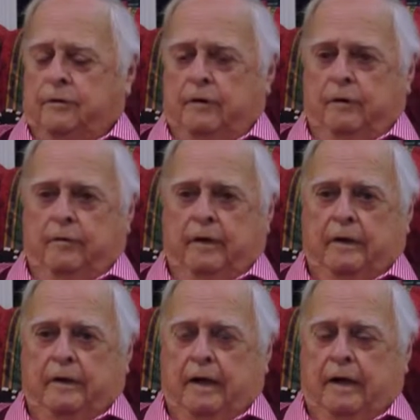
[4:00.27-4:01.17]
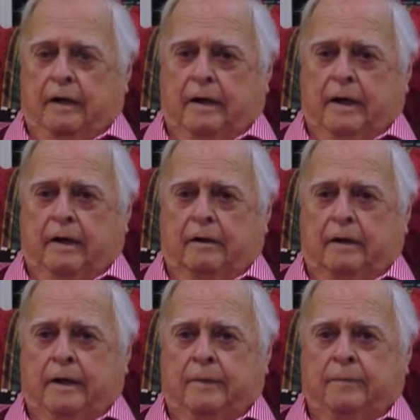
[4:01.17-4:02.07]
served the entire
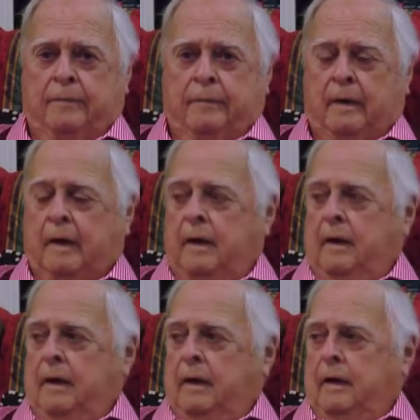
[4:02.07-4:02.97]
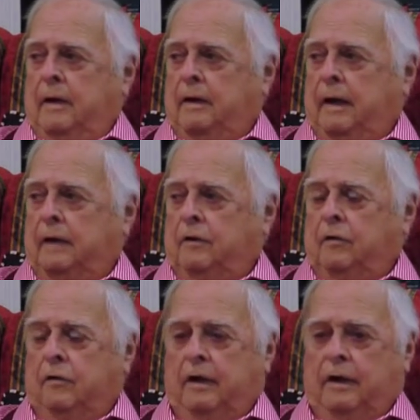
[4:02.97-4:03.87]
county. It had no
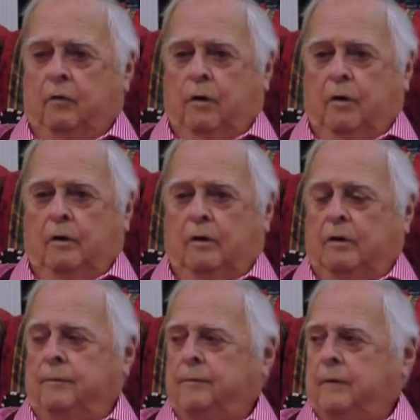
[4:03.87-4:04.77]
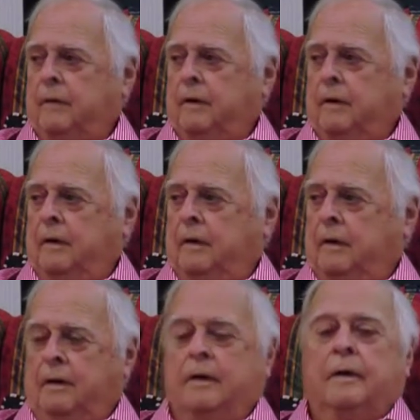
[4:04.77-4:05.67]
running water.
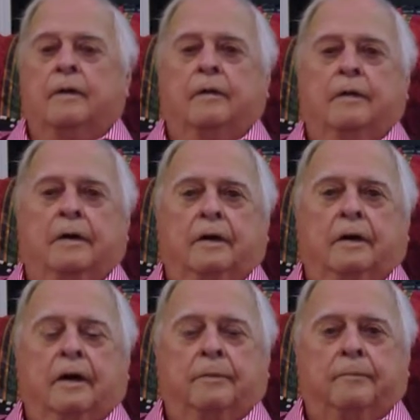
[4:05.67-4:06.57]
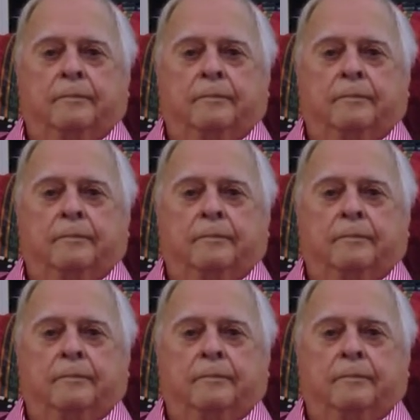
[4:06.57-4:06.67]
The uh,